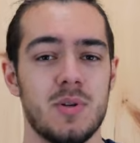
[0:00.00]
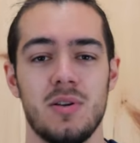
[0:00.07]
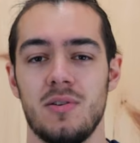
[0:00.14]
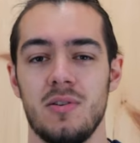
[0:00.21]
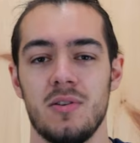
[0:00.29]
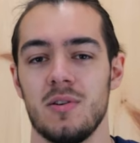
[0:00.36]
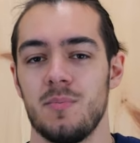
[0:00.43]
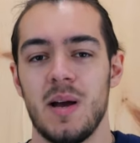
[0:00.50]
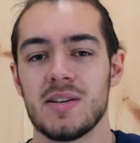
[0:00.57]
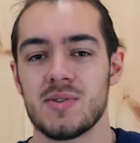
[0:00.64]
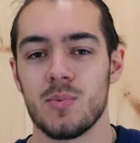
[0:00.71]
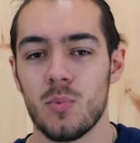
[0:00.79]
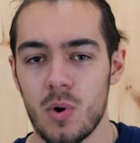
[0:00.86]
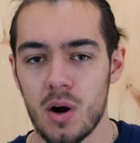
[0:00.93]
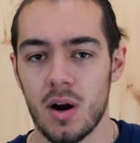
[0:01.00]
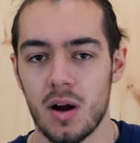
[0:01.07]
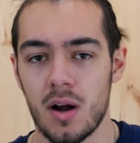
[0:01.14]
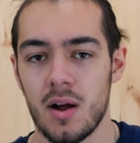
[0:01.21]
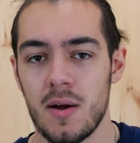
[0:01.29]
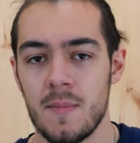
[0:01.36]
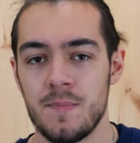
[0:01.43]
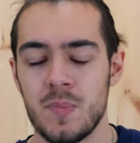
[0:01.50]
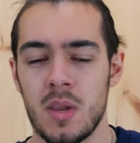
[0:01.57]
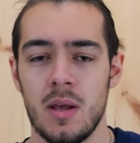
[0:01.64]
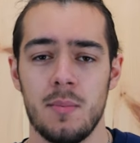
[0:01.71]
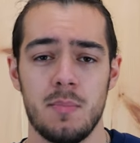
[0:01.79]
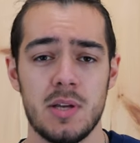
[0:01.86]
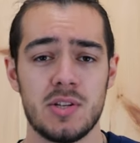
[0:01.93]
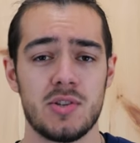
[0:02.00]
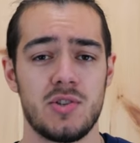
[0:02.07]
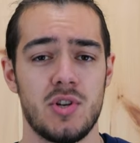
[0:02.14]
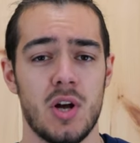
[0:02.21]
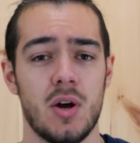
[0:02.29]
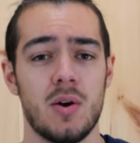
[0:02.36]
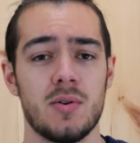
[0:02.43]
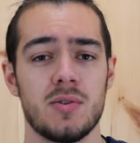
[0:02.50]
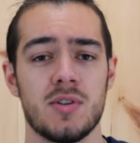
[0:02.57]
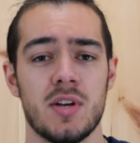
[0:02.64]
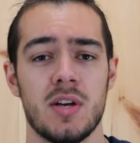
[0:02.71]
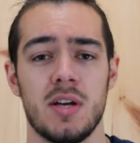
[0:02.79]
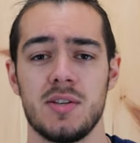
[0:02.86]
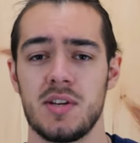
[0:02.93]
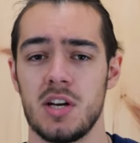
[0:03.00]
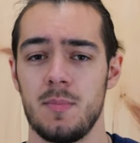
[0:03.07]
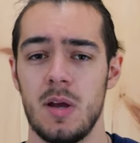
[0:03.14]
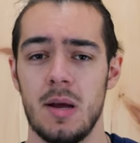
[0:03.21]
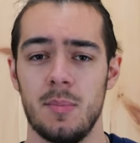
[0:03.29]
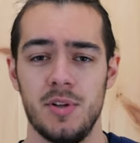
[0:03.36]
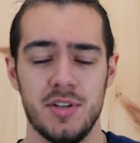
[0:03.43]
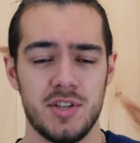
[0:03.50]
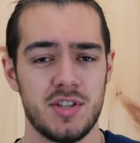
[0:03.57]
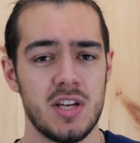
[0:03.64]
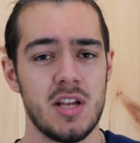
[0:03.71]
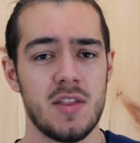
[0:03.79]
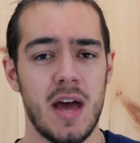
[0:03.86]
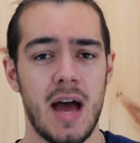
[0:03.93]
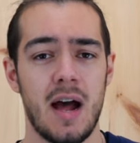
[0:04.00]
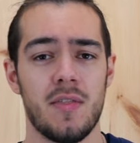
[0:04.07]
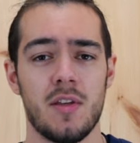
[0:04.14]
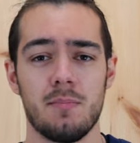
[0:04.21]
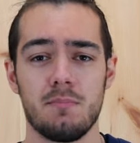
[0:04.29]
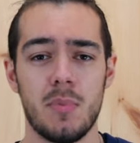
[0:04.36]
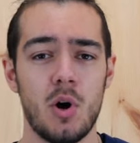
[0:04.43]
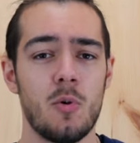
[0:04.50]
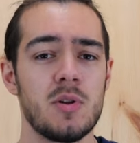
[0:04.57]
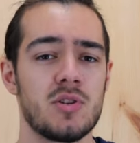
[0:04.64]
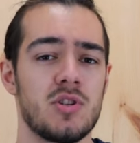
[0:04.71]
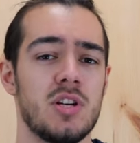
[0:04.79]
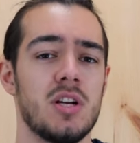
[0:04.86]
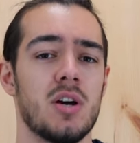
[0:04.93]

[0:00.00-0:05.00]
when you do your best work. Mrs. Jones is gonna be able to see that the moment she